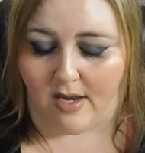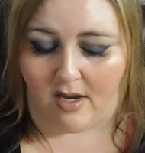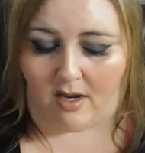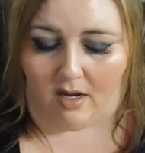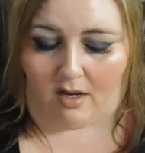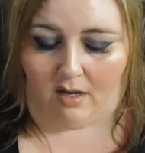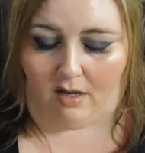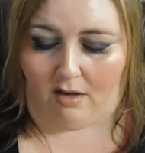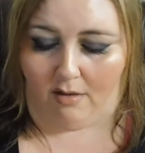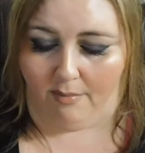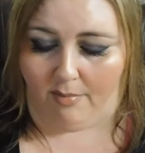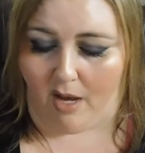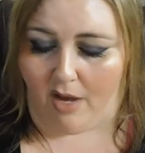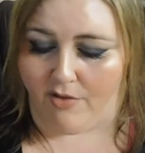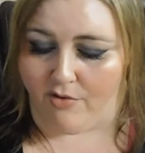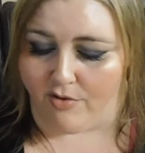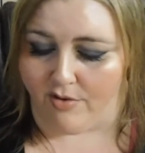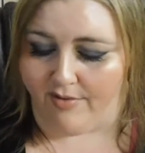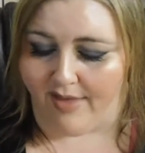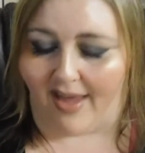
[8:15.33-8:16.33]

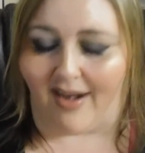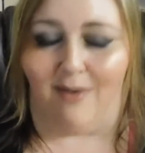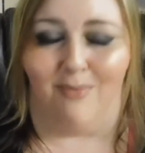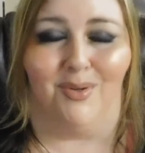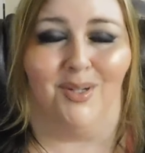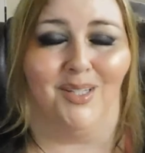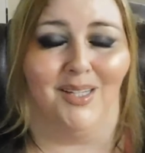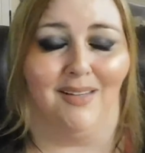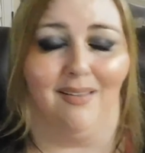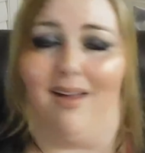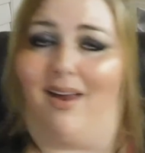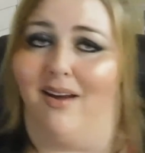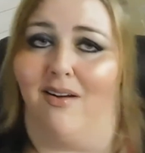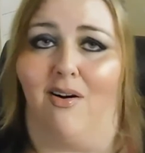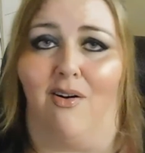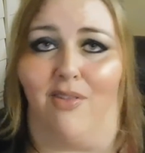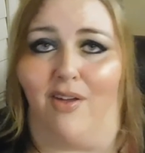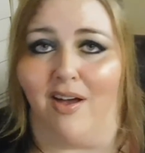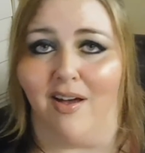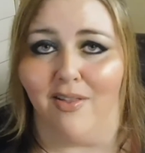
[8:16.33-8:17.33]
Other than that, I really like
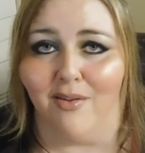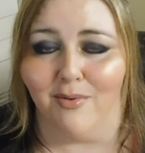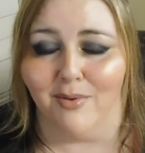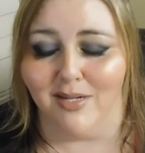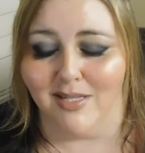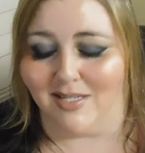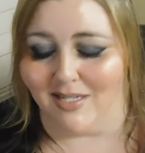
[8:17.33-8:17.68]
all the other ones.